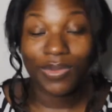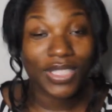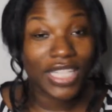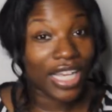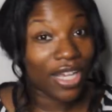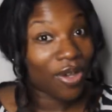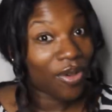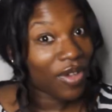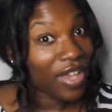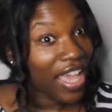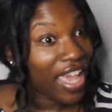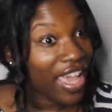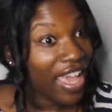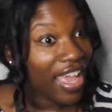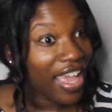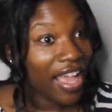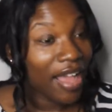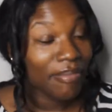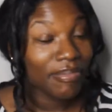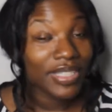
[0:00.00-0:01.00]
She was like,
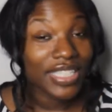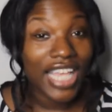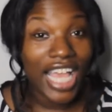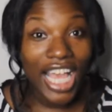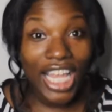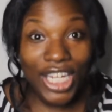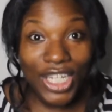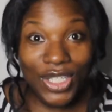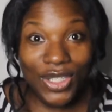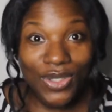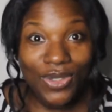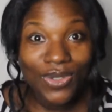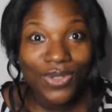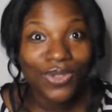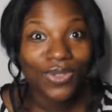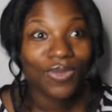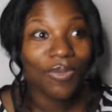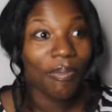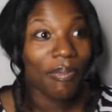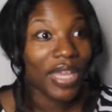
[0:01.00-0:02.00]
okay, I'm telling
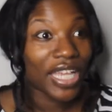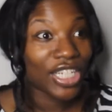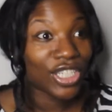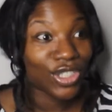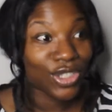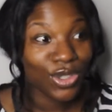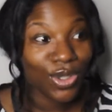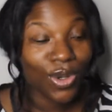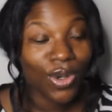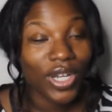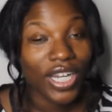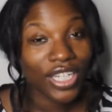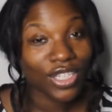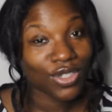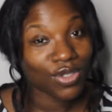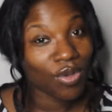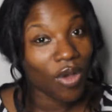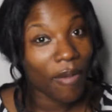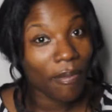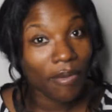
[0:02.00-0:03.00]
you, make sure
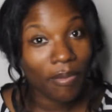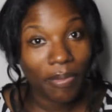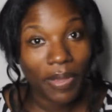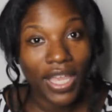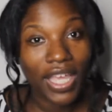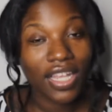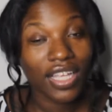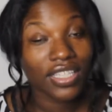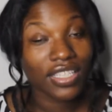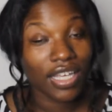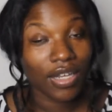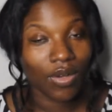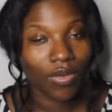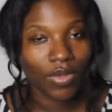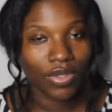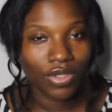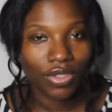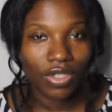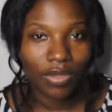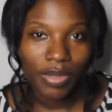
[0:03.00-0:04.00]
that you are prepared because I
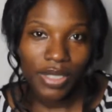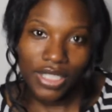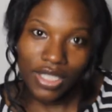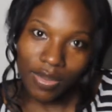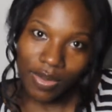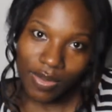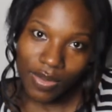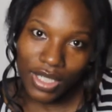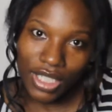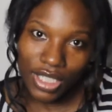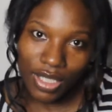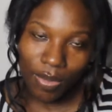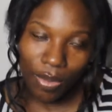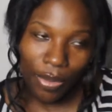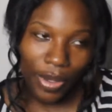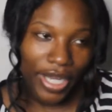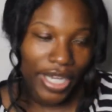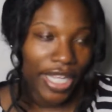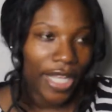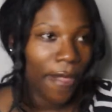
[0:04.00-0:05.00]
don't want you to be
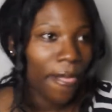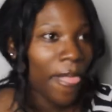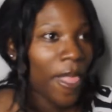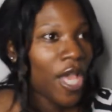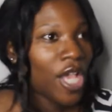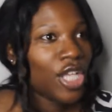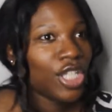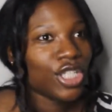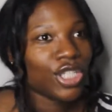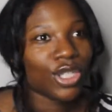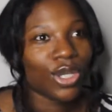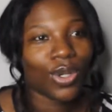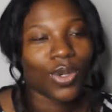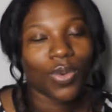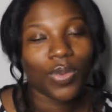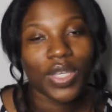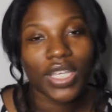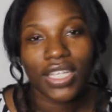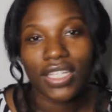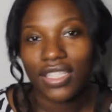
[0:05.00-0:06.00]
disappointed.
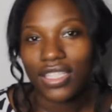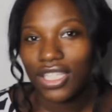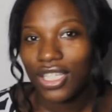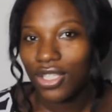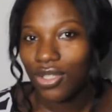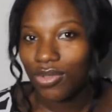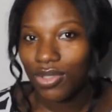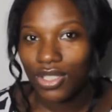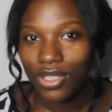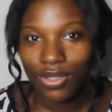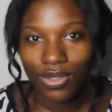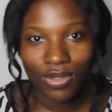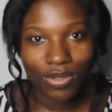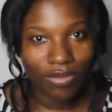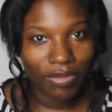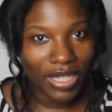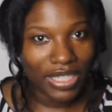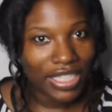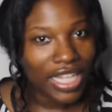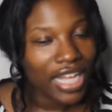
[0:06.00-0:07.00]
So we continue to
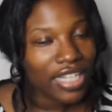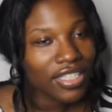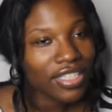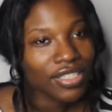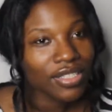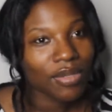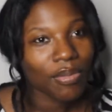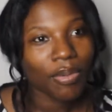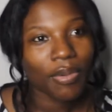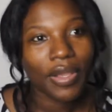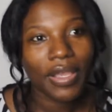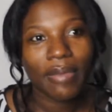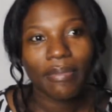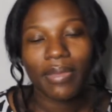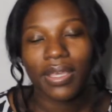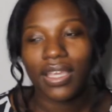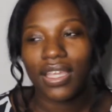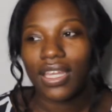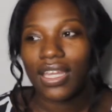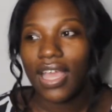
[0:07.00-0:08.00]
do my doctor's
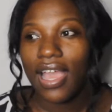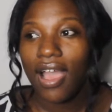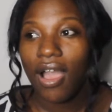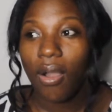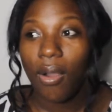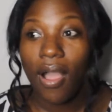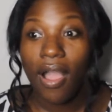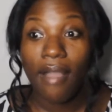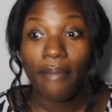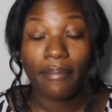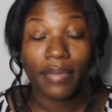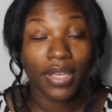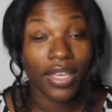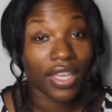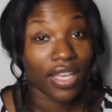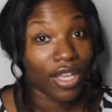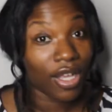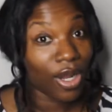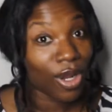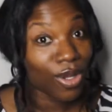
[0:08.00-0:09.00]
appointment. Now I'm
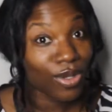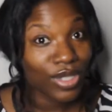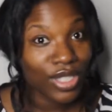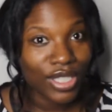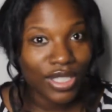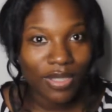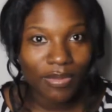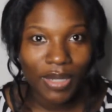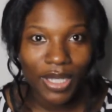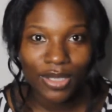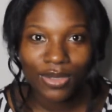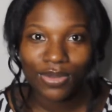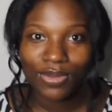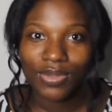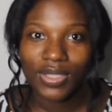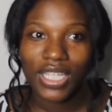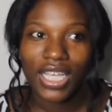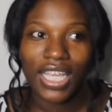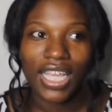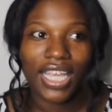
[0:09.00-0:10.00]
getting closer to my
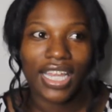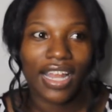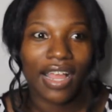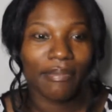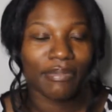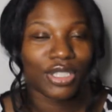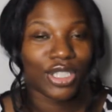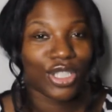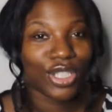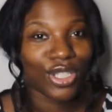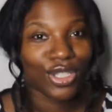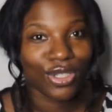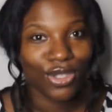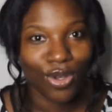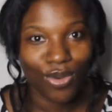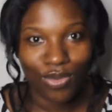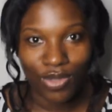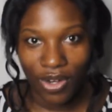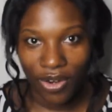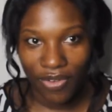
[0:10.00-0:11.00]
due date and I'm just
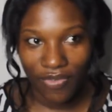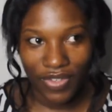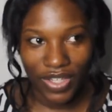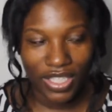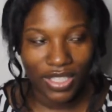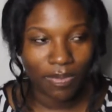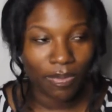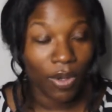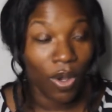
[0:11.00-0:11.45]
so nervous.